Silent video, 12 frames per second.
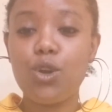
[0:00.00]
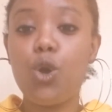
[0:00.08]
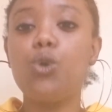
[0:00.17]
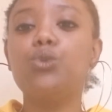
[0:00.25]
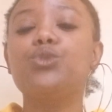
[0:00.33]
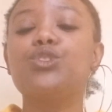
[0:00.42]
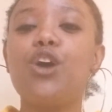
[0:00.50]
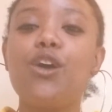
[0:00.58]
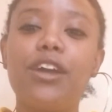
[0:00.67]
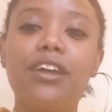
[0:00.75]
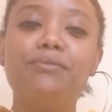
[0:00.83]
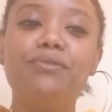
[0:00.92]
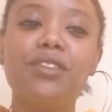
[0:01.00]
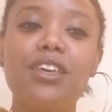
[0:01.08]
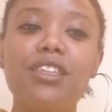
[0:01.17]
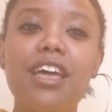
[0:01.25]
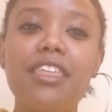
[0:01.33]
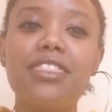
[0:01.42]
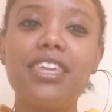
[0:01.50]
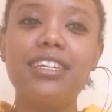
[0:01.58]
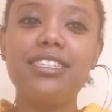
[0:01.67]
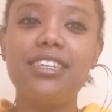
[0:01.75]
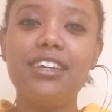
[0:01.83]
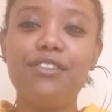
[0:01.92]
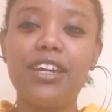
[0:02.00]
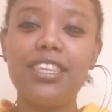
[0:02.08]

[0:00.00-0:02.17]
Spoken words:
Oh, sorry, not Thanksgiving.